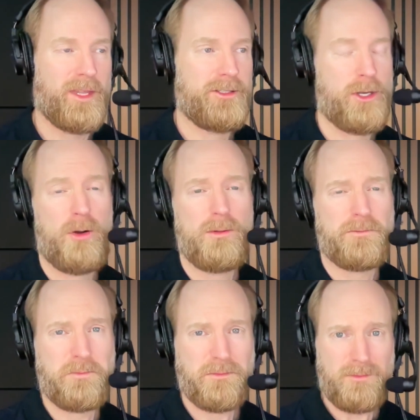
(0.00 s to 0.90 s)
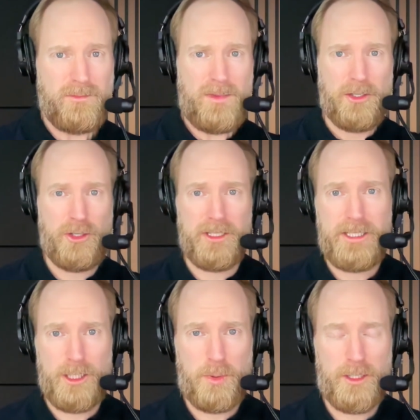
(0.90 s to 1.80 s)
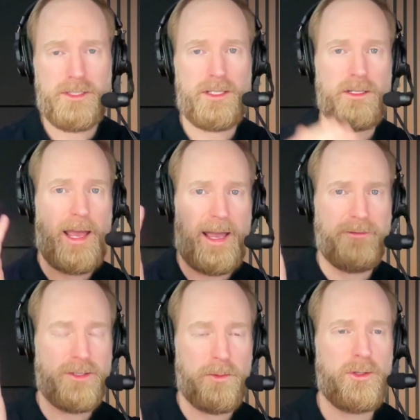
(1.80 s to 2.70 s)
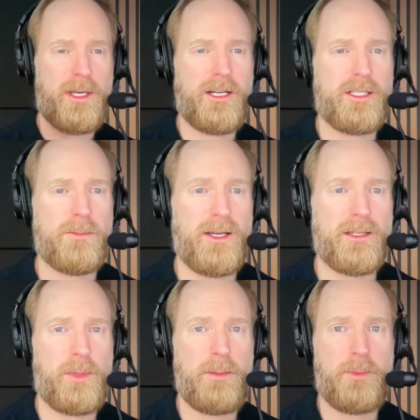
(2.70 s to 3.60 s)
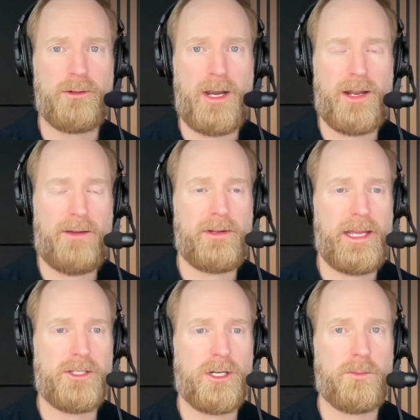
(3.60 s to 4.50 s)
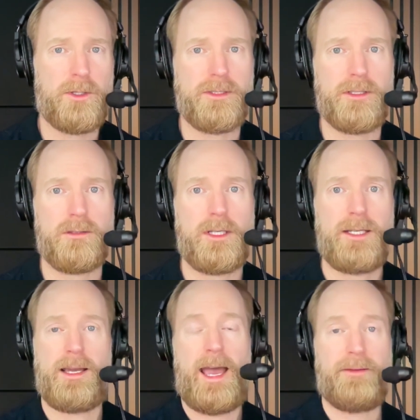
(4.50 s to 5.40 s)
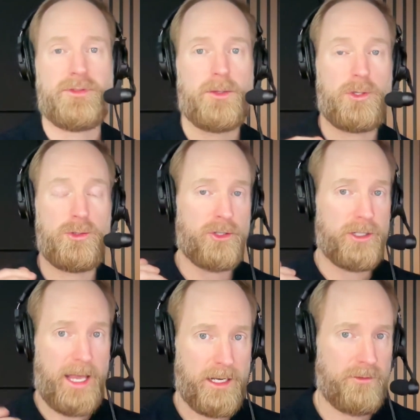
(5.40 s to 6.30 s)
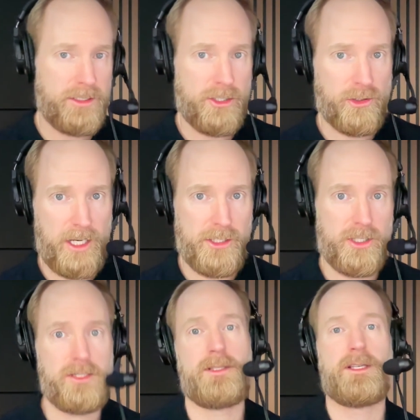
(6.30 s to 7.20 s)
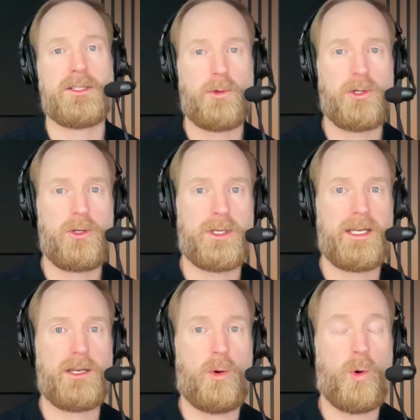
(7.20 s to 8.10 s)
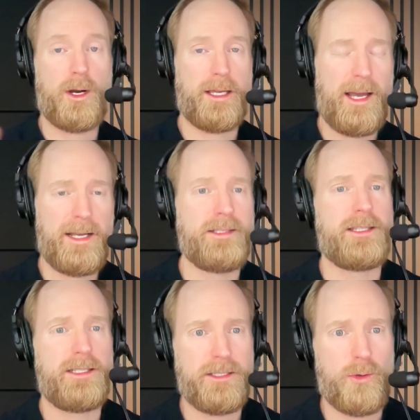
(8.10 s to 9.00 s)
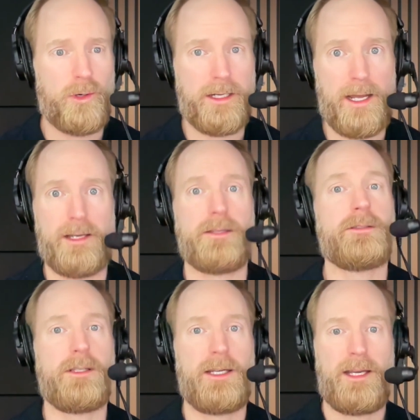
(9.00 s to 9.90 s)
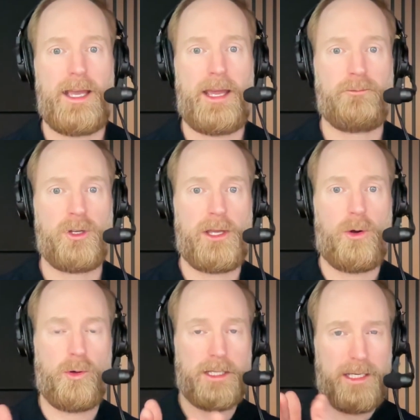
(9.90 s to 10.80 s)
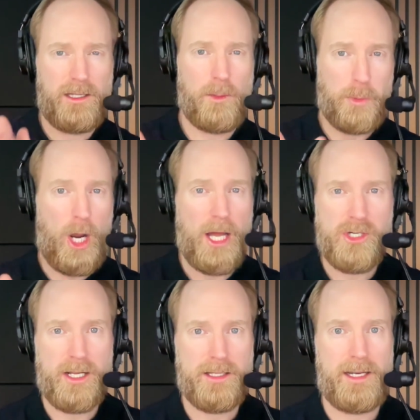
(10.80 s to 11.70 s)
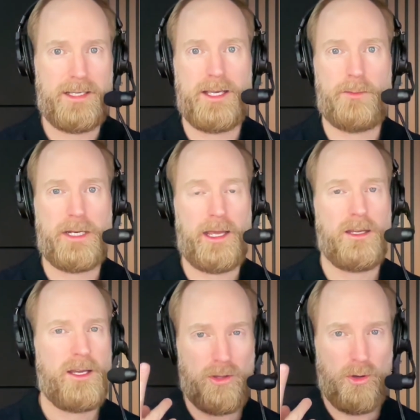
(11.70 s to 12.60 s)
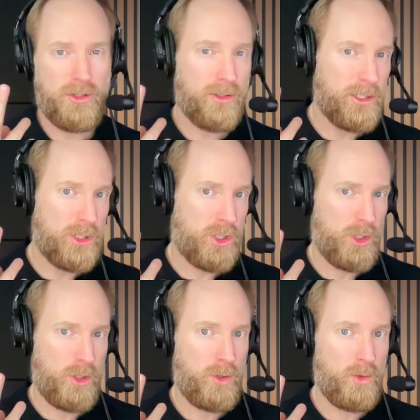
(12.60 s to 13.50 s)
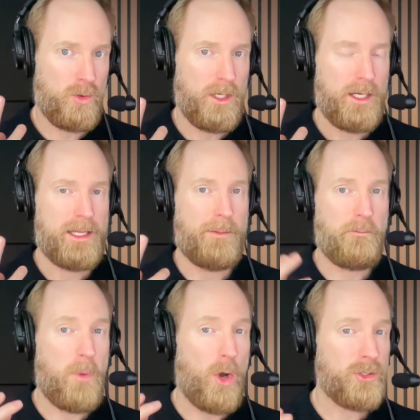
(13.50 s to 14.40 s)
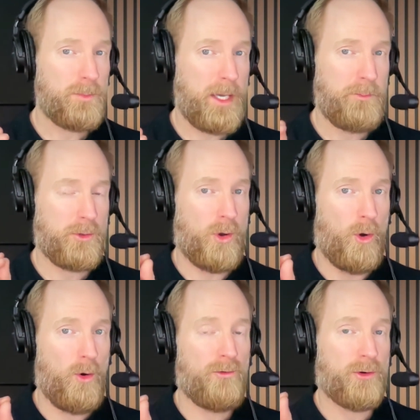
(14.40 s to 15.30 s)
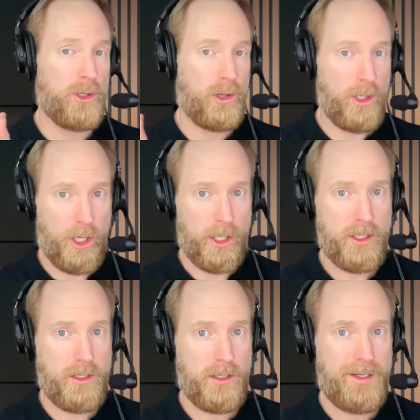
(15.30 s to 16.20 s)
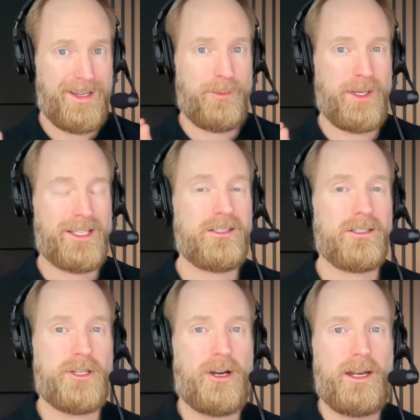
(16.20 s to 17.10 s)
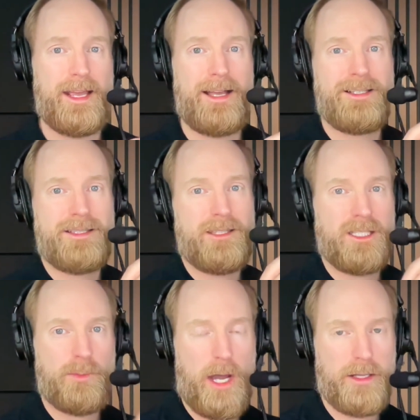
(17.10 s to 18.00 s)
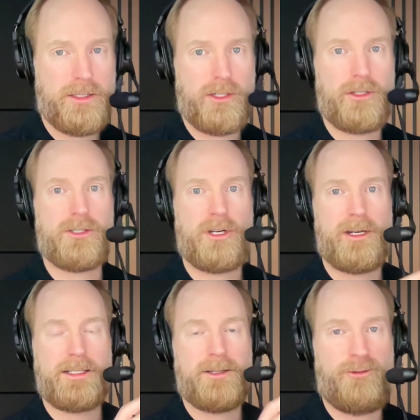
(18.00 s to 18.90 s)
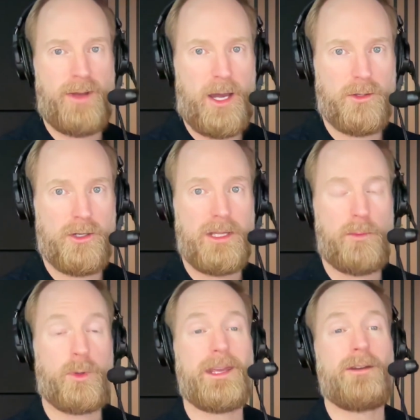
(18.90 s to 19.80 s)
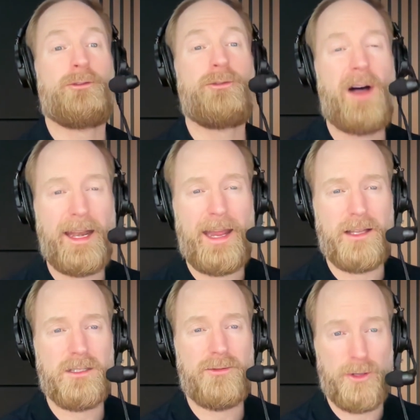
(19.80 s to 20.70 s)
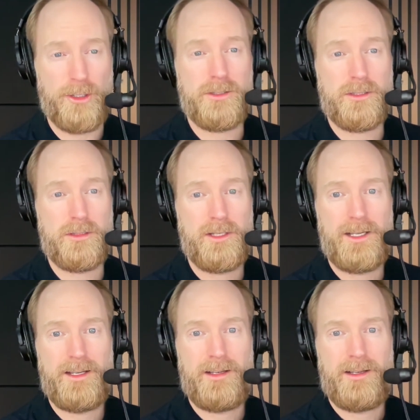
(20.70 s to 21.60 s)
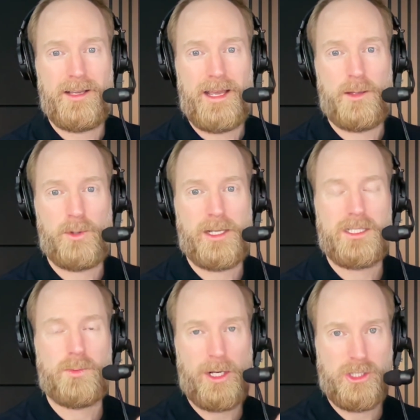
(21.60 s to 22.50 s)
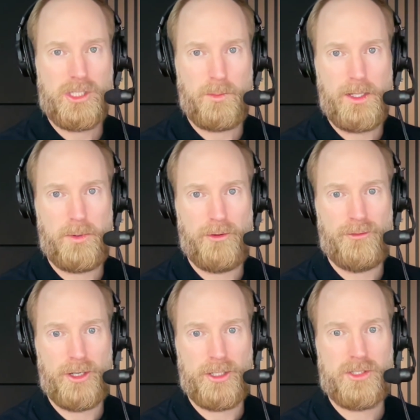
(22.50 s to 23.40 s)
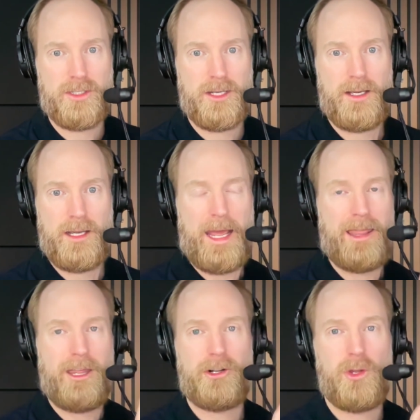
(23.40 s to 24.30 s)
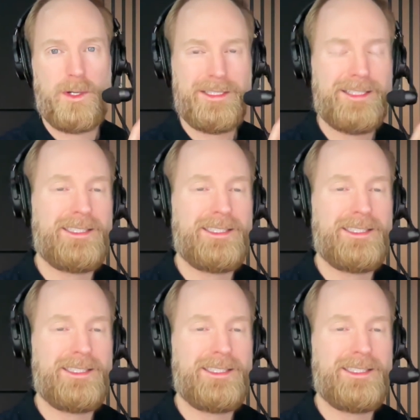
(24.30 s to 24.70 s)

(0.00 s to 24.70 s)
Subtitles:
And so you're the deal person. Have someone who cares about the people around. Have an HR person. Have someone who's your head of integrations, someone who can organize the disorganized and really hold akin the project that is M&A. Those are the two that most people overlook because they're starting as the sponsor, they're starting as the founder, and they bring in finance first. And they bring in the spreadsheet people first. And they're the ones